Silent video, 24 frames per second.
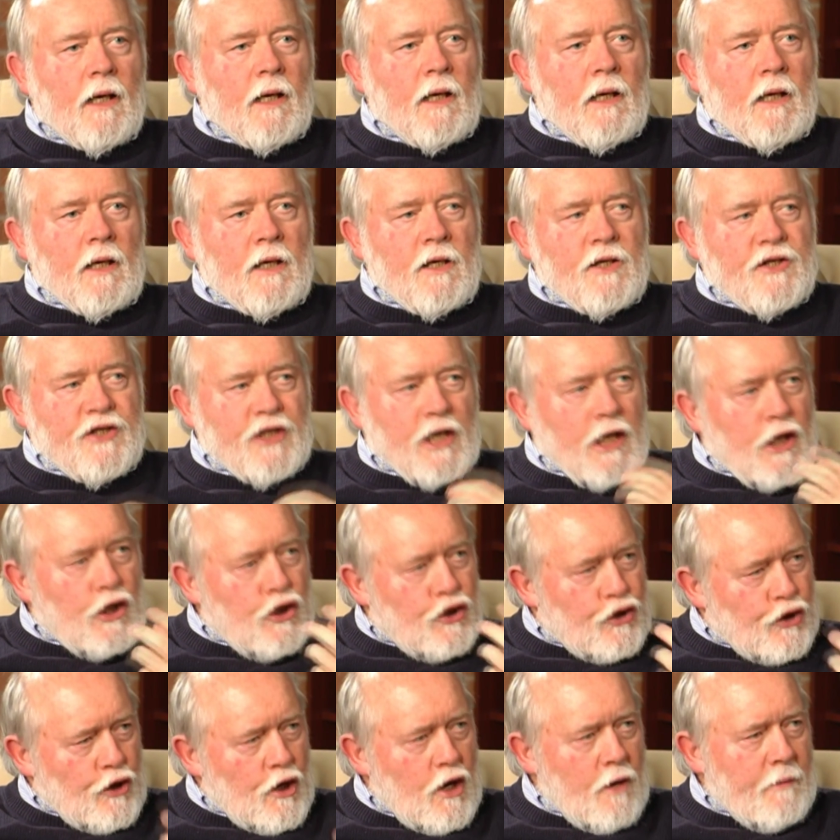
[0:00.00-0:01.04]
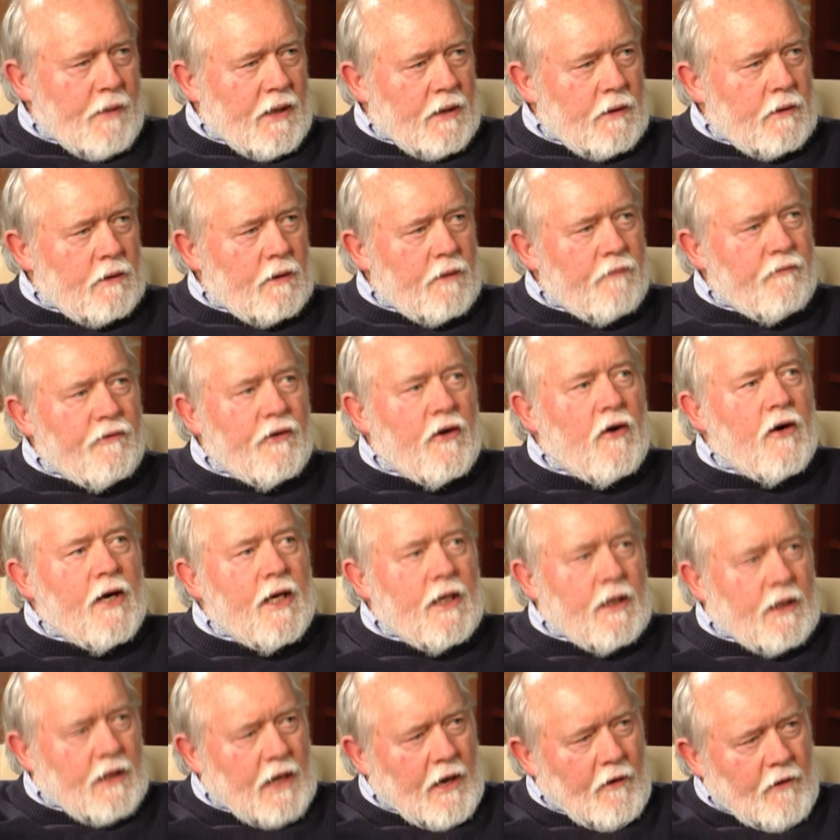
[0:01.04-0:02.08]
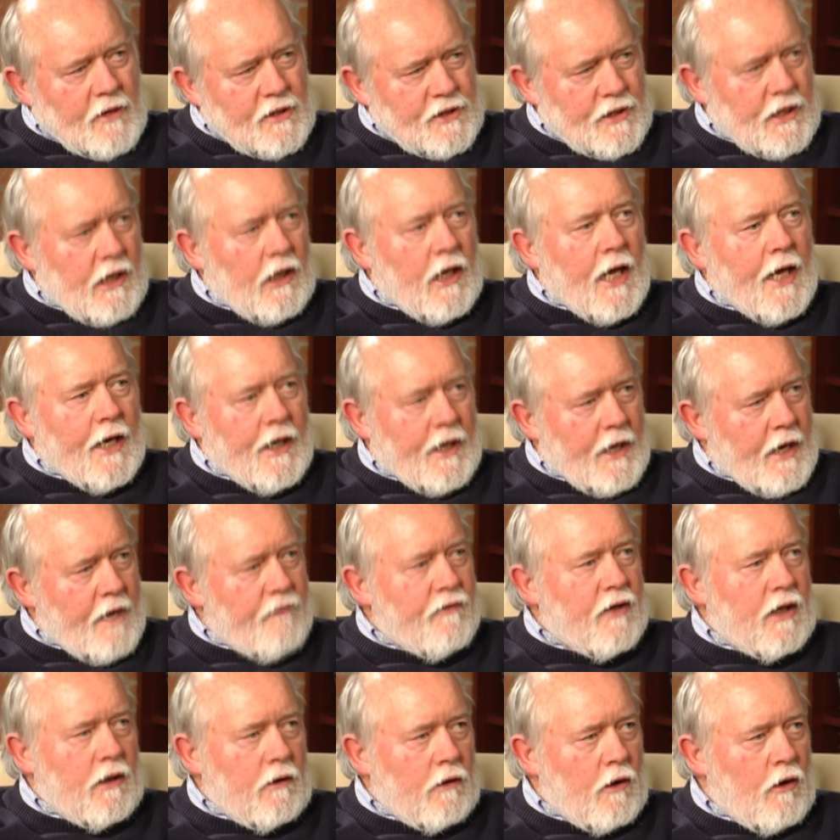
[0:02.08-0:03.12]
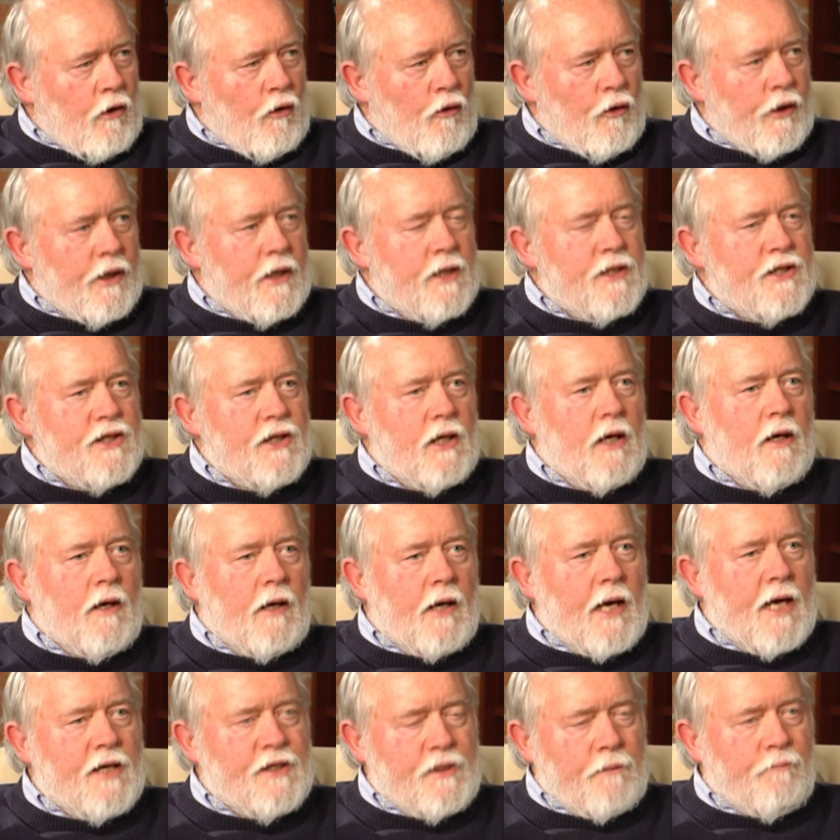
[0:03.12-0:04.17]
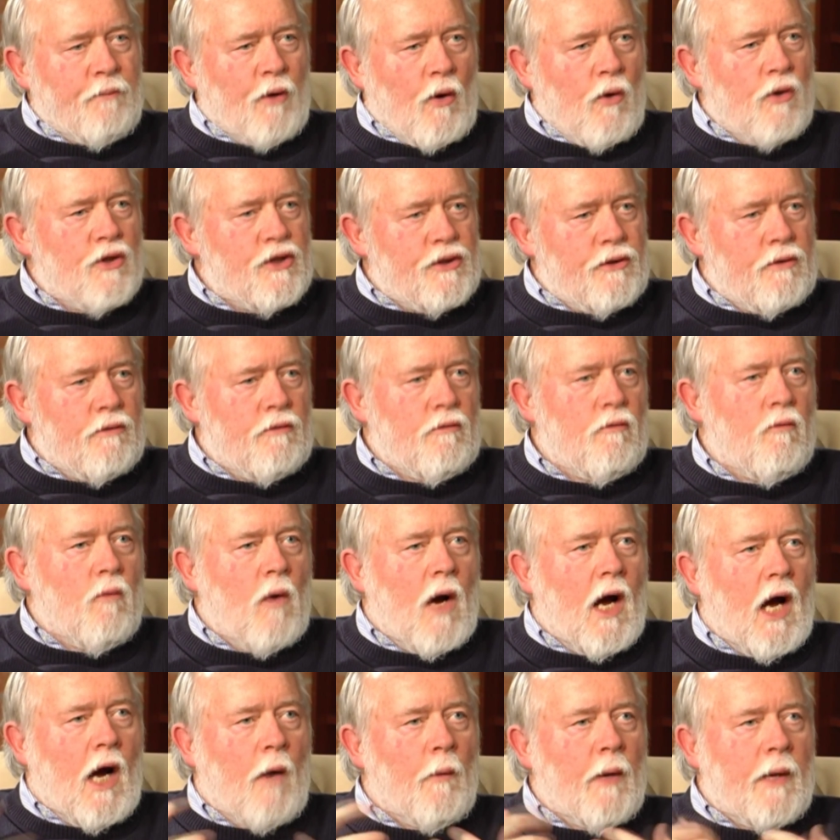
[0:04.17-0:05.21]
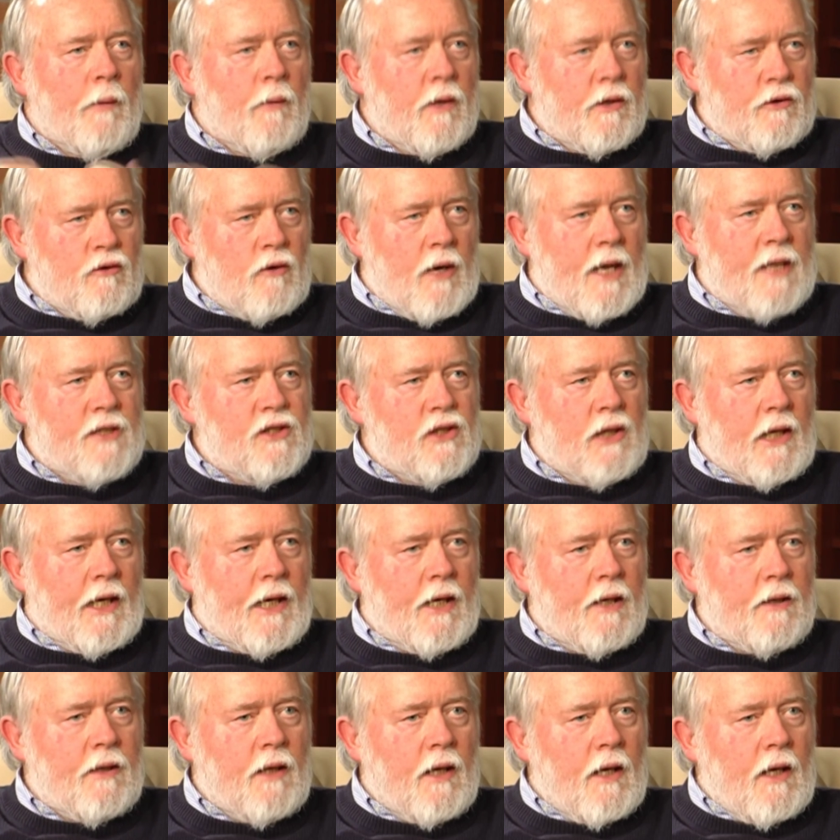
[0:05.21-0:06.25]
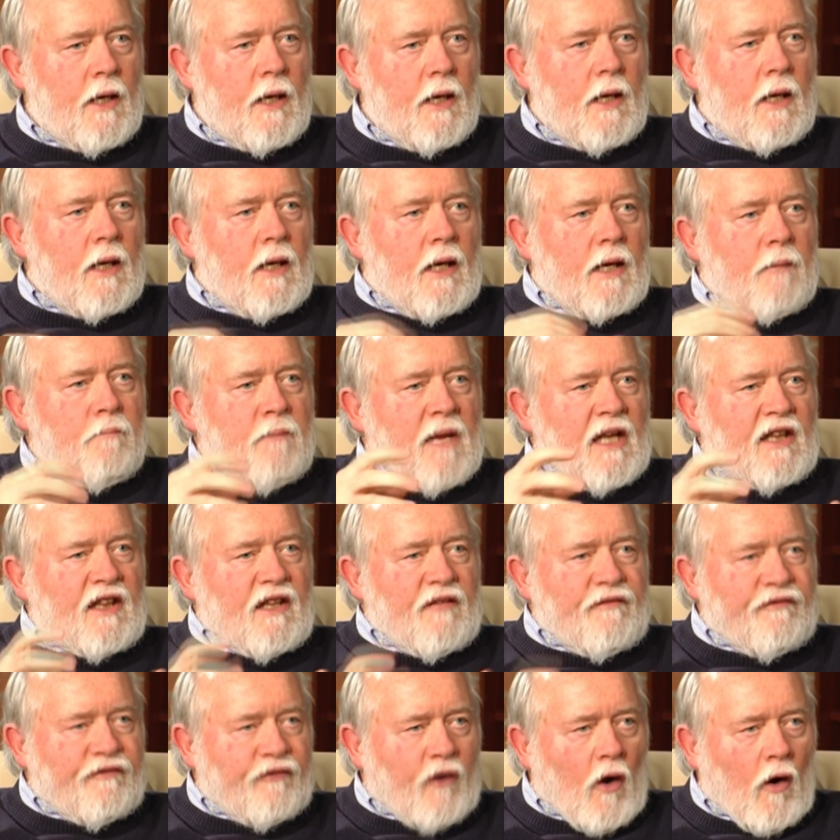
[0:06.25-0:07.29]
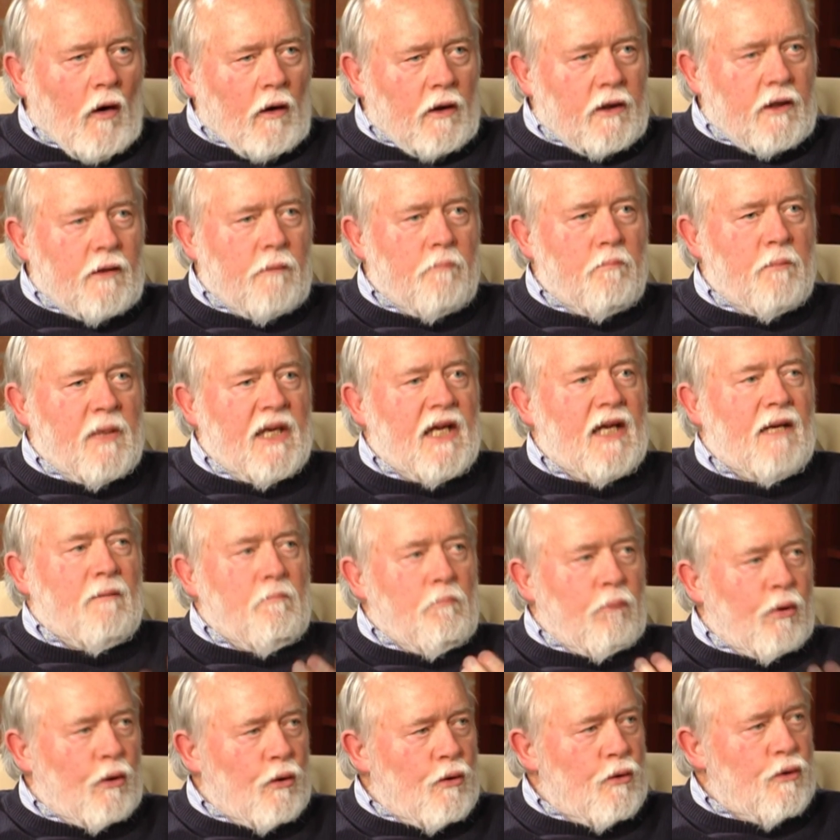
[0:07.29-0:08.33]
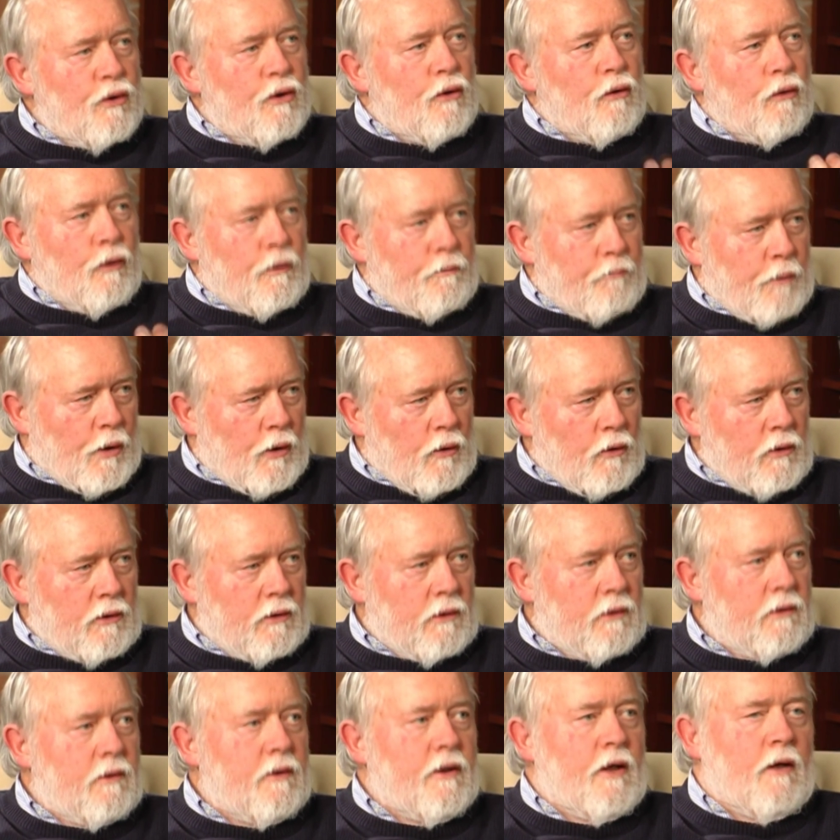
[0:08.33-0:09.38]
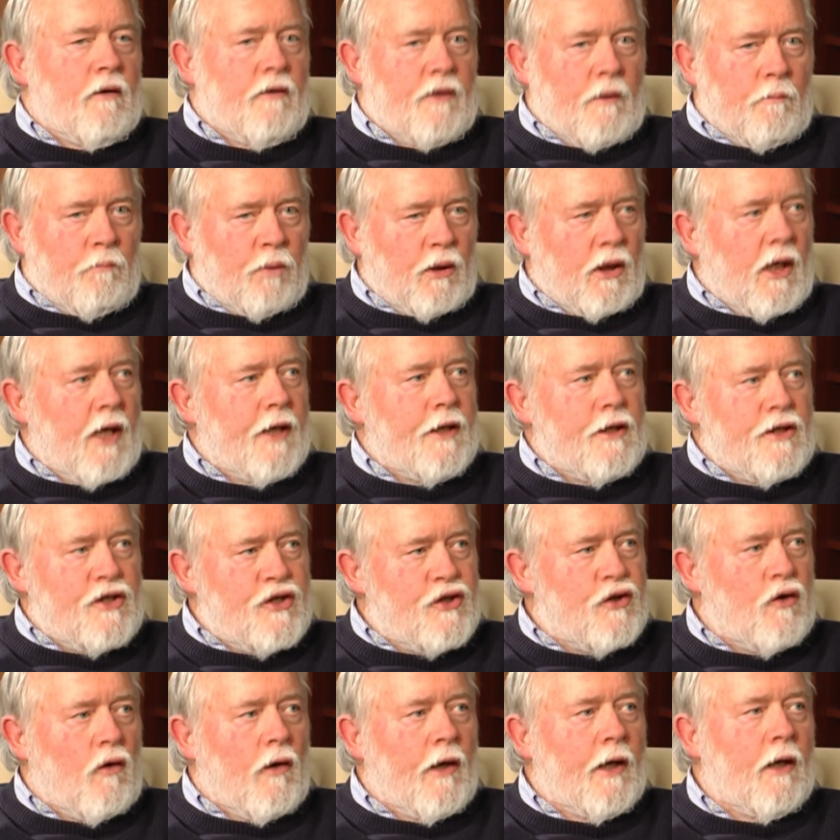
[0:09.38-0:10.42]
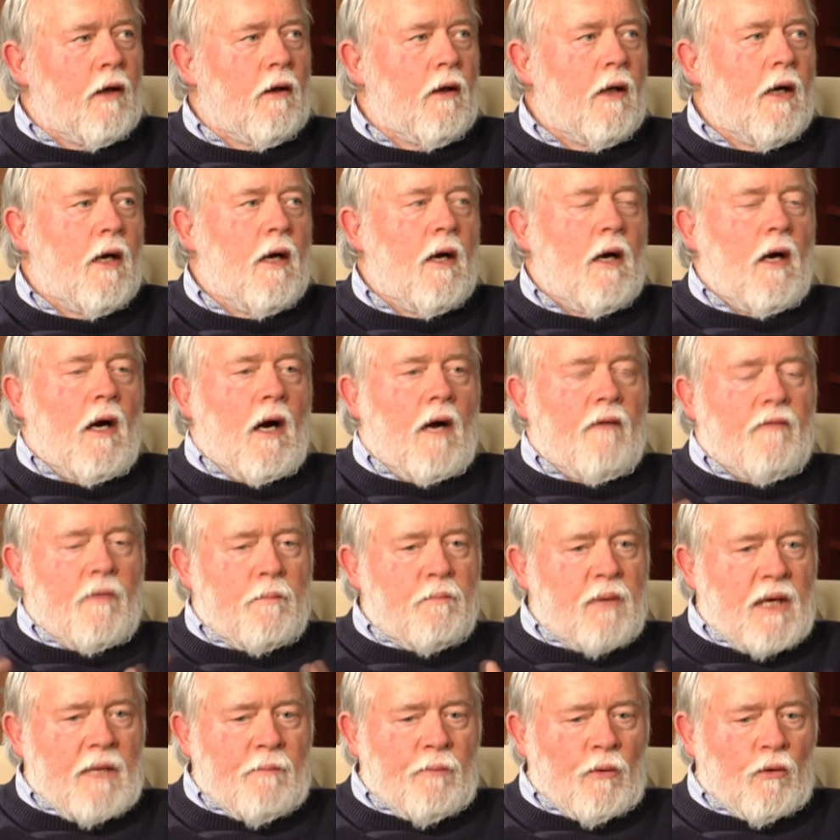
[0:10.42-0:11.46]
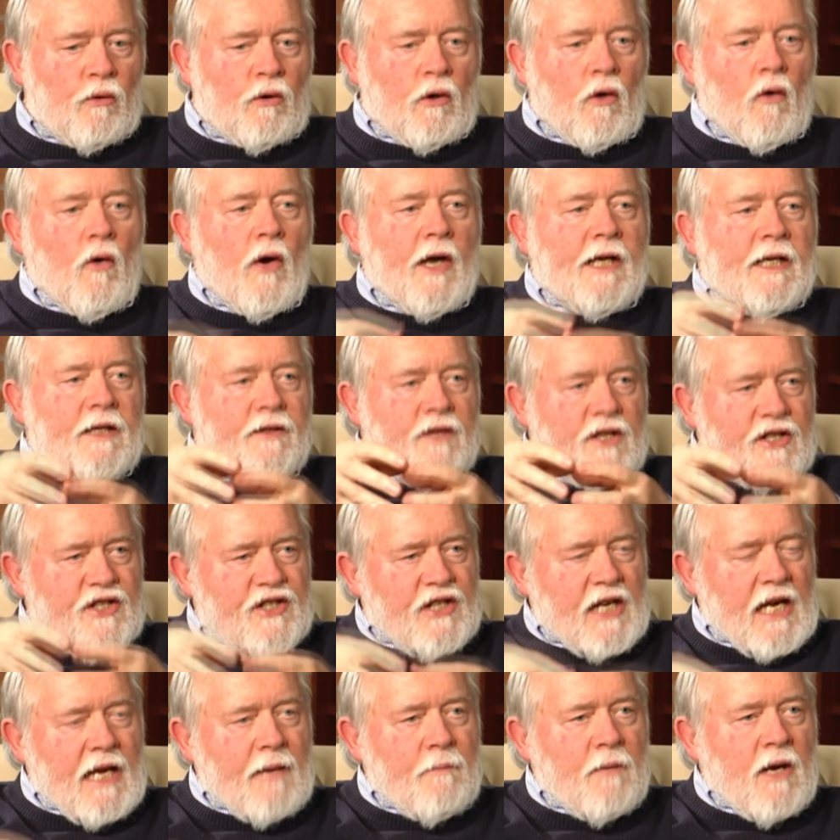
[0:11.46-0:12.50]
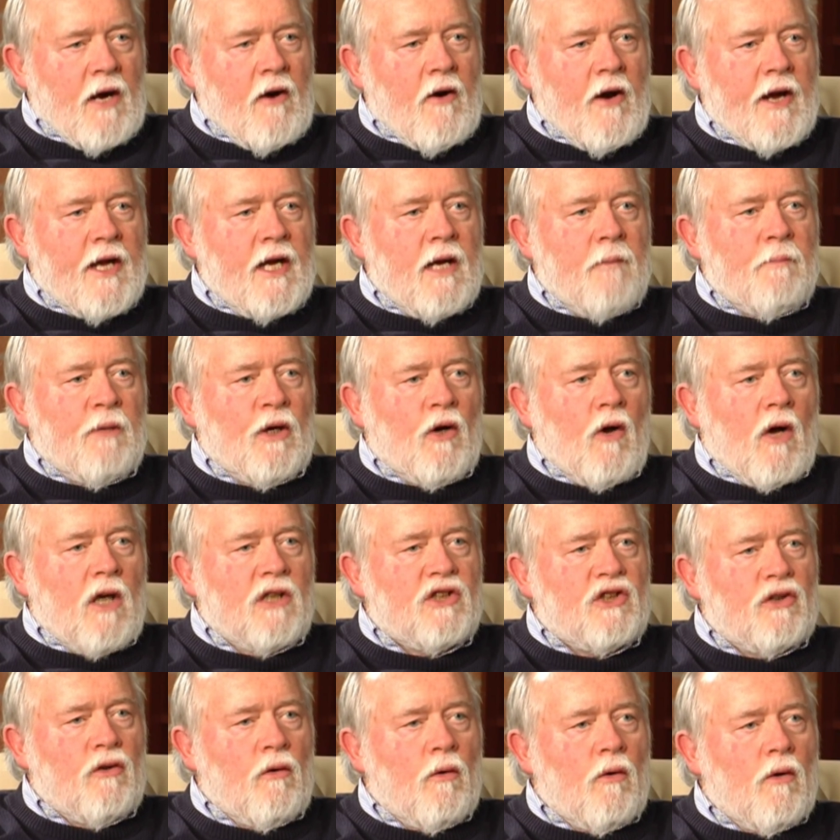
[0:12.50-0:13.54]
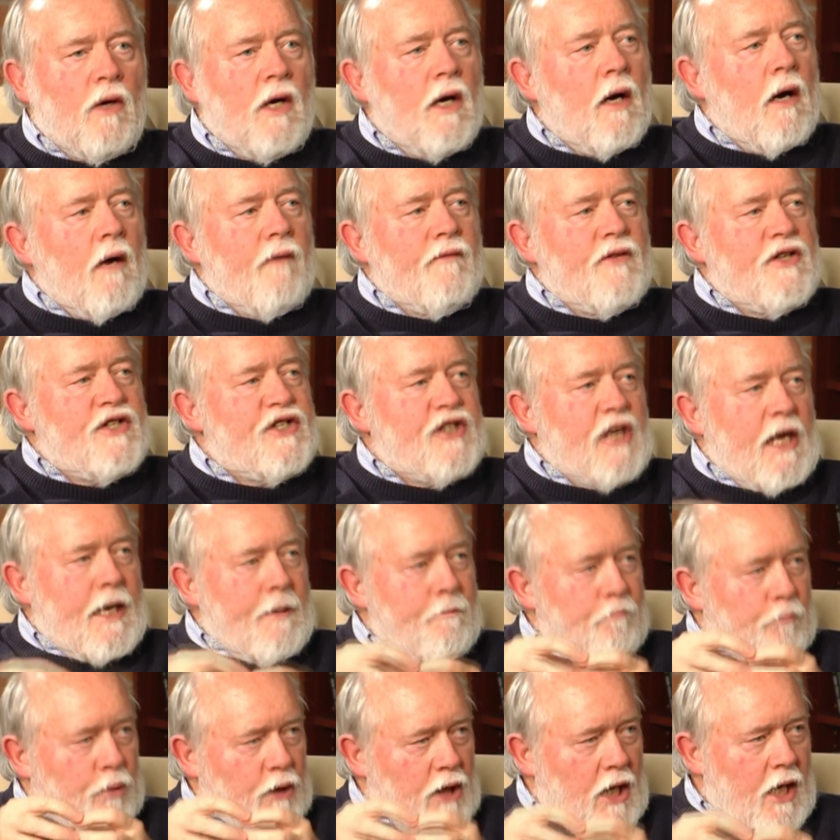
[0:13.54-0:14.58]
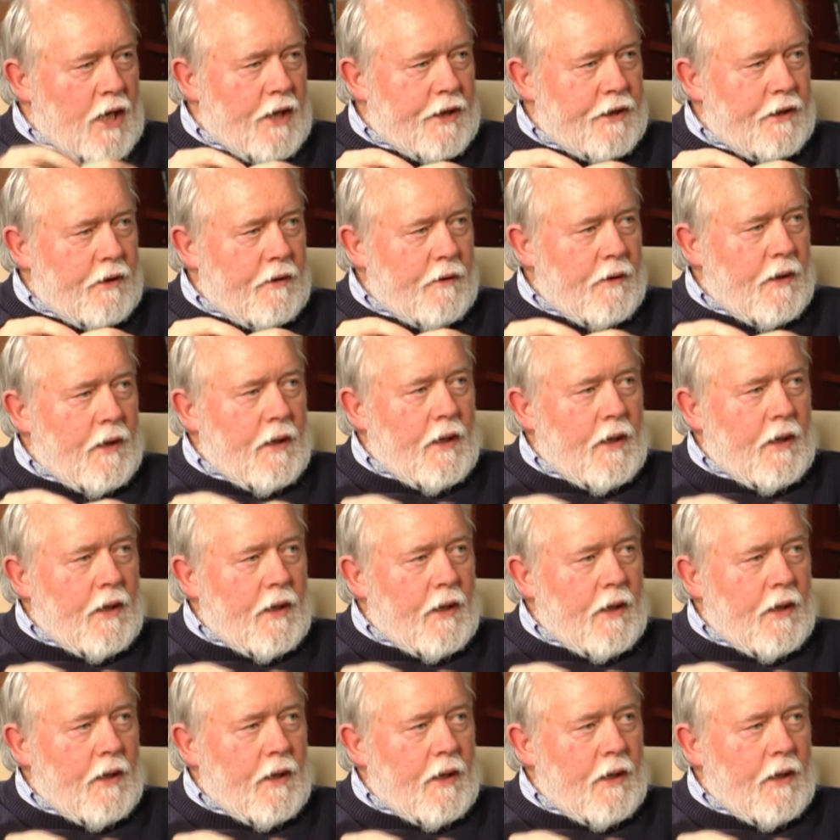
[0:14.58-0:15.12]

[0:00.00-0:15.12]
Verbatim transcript: is in German very carries a lot of heavy load. It's uh, as opposed to how we would translate it. It meant the folk being Blut und Boden, you know, the blood and soil right. of a people growing in the same area, but also of the same blood.